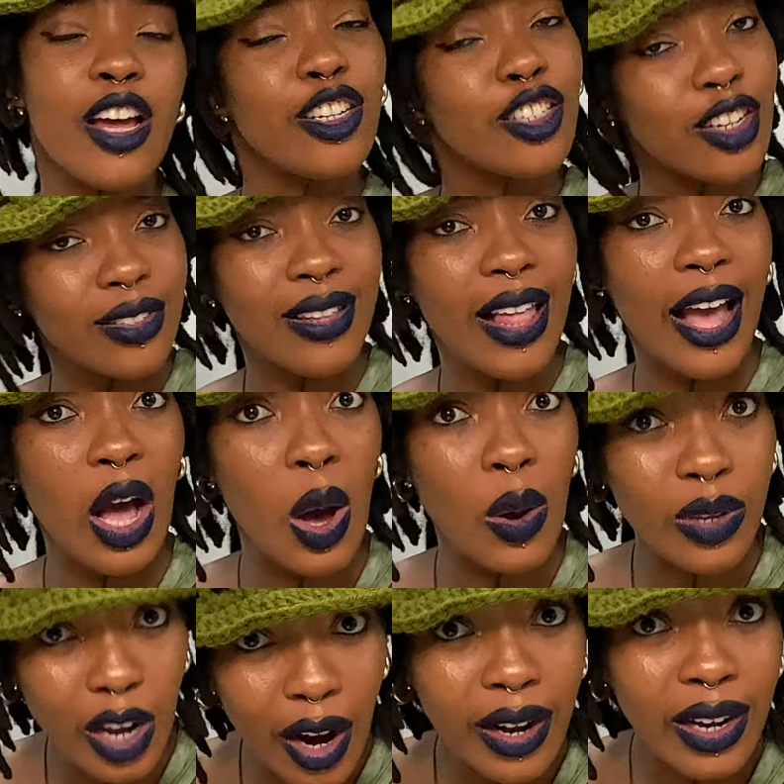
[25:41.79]
Just like how
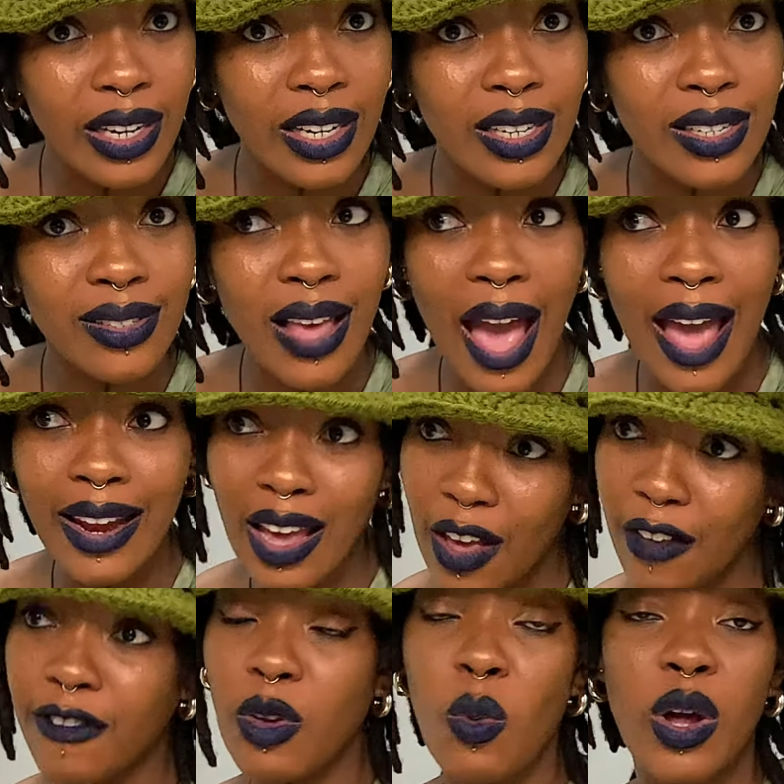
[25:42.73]
you're going to decide
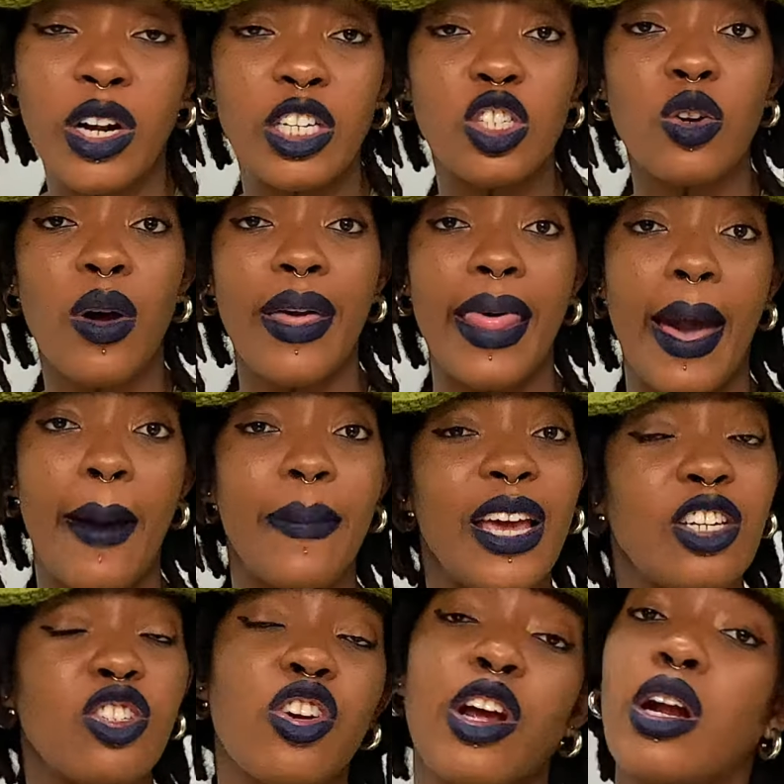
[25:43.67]
if you want to join that
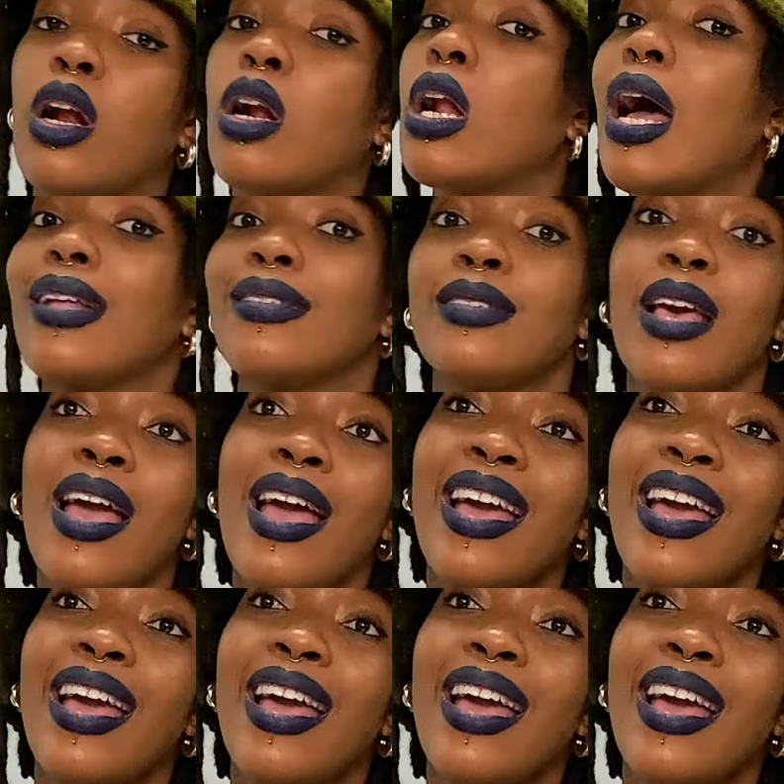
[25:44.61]
Patreon or not,